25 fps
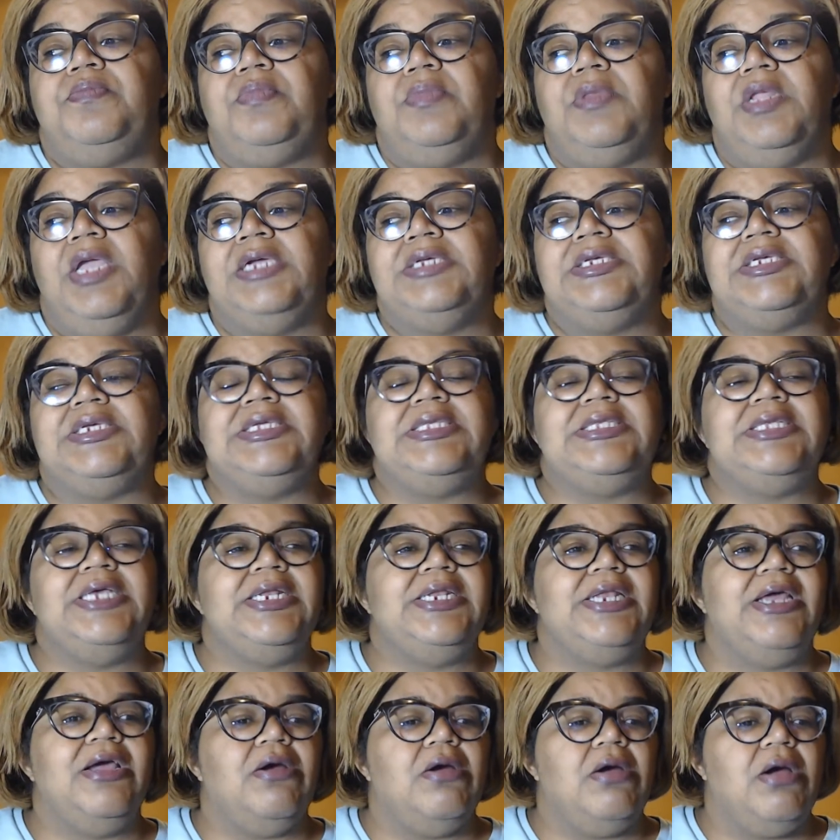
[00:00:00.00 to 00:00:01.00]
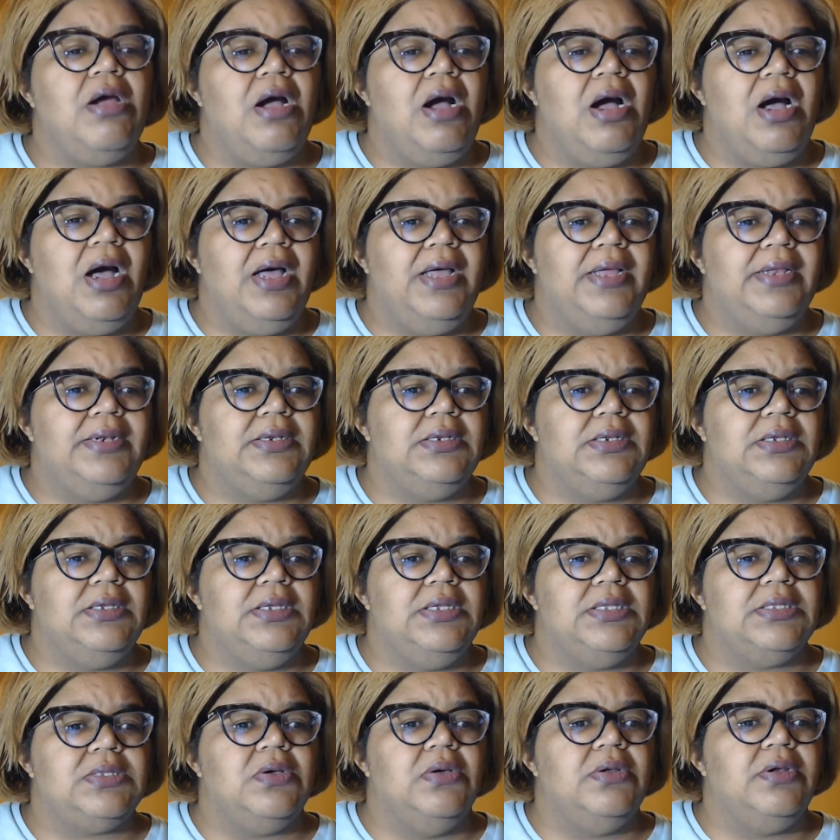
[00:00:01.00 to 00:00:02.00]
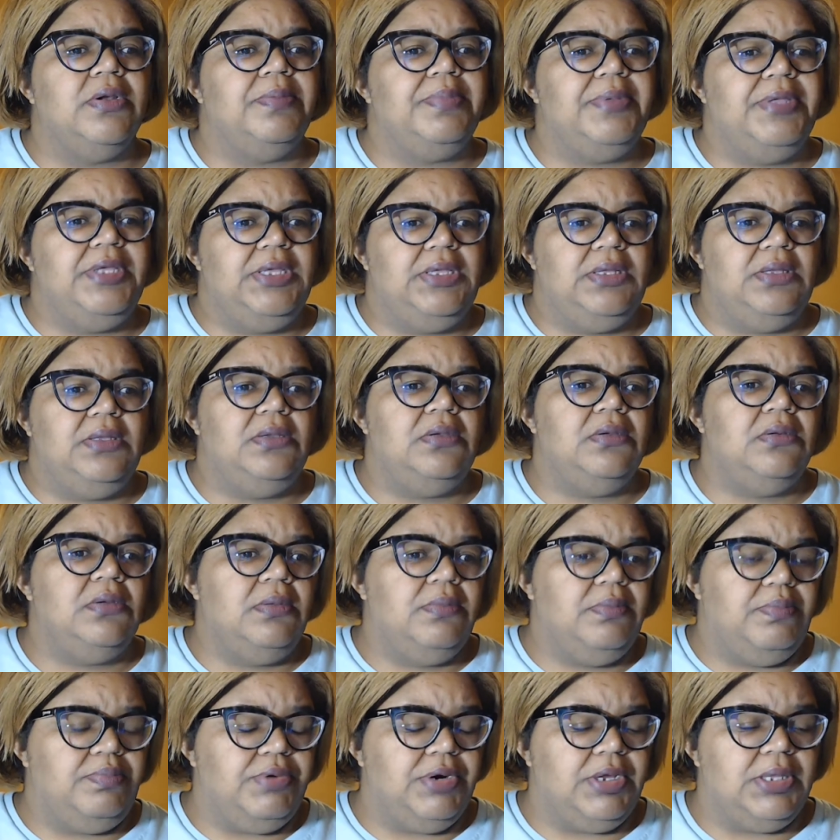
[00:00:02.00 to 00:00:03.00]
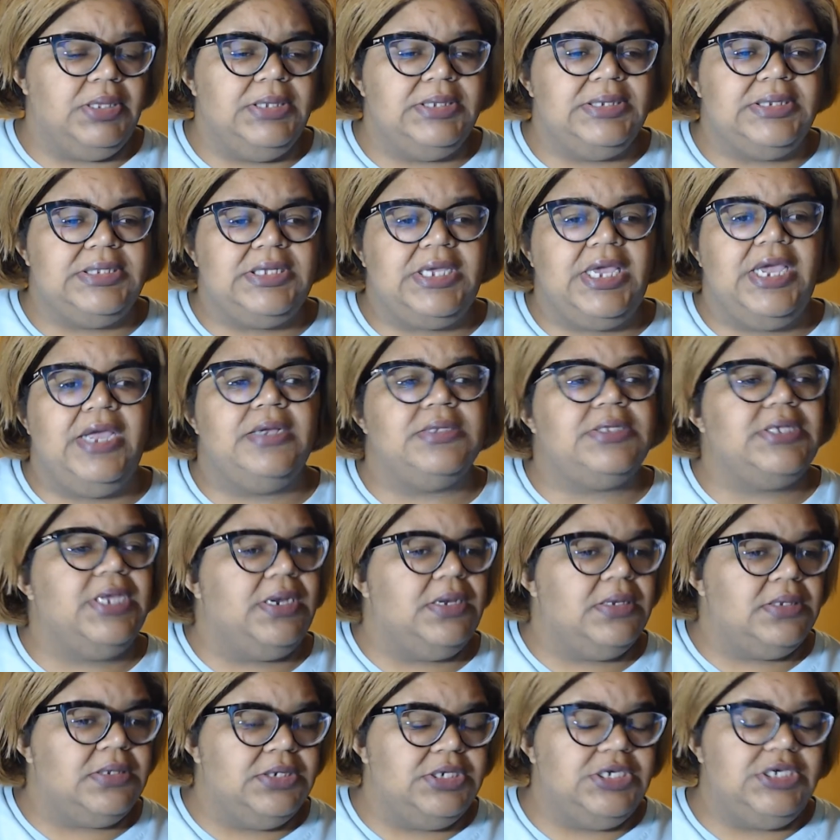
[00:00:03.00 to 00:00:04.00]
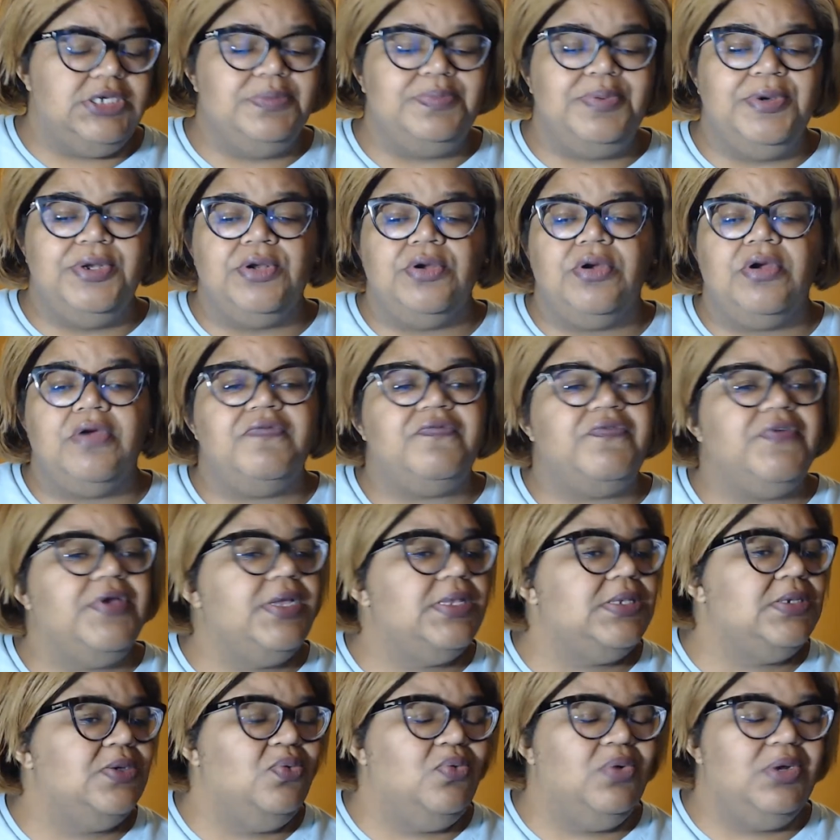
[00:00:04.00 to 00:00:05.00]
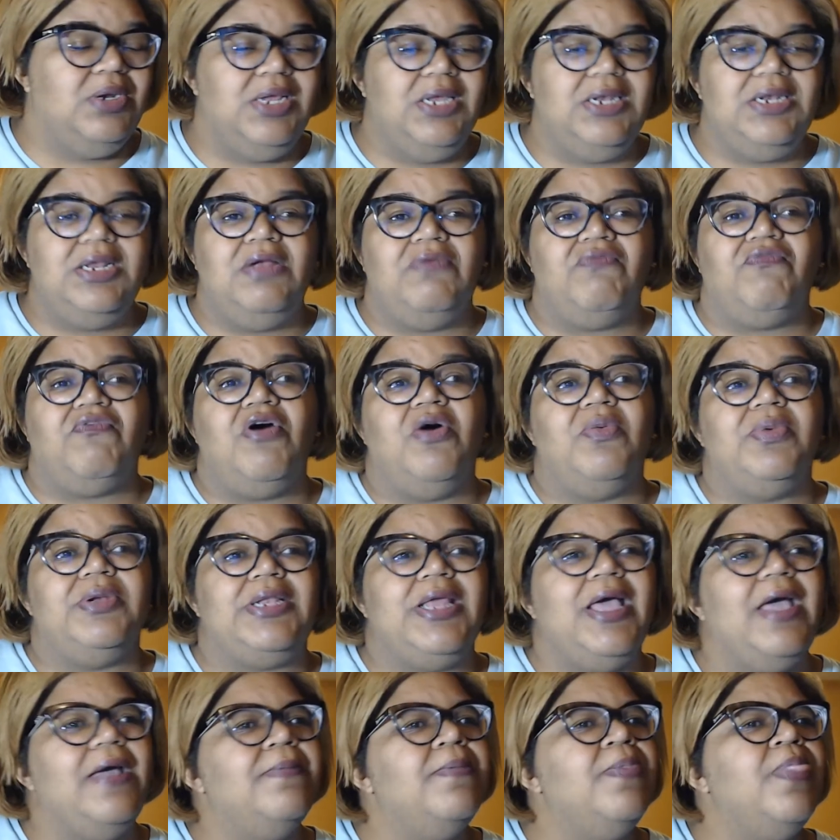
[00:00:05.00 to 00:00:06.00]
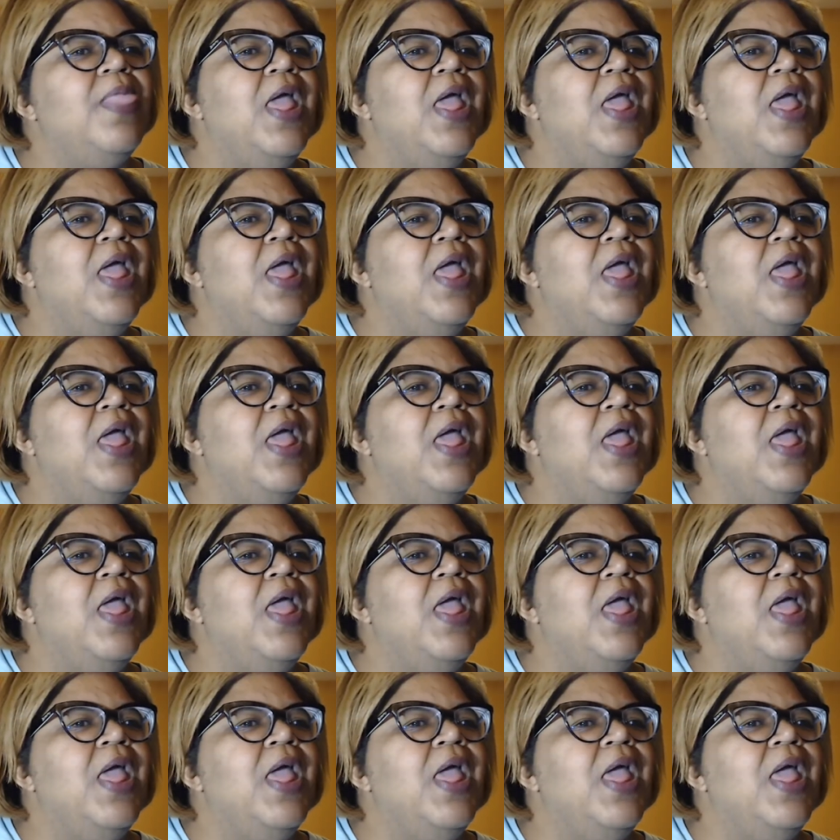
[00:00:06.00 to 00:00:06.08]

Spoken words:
And she said that her aunt is going to be Brooklyn's caretaker. So she put her affairs in order. Ain't nothing wrong with that.